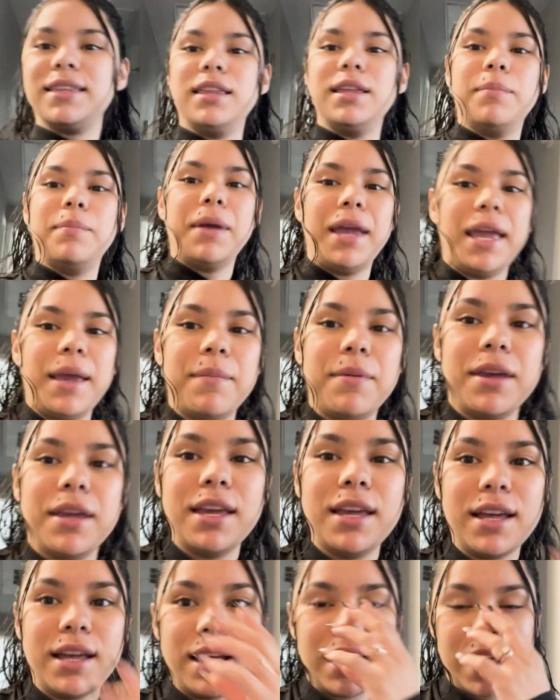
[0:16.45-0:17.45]
the
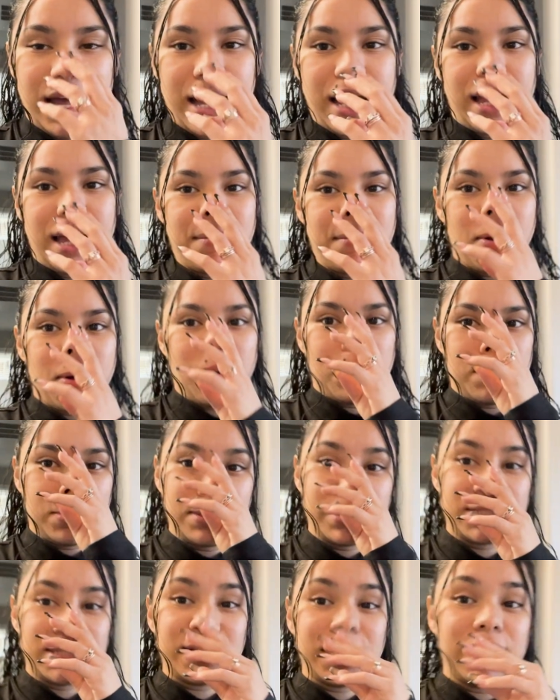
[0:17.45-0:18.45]
baby. I'm
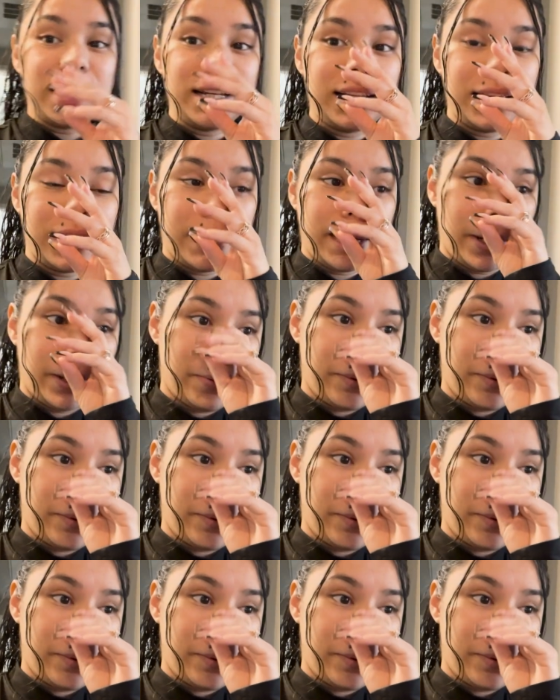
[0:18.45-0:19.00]
almost done getting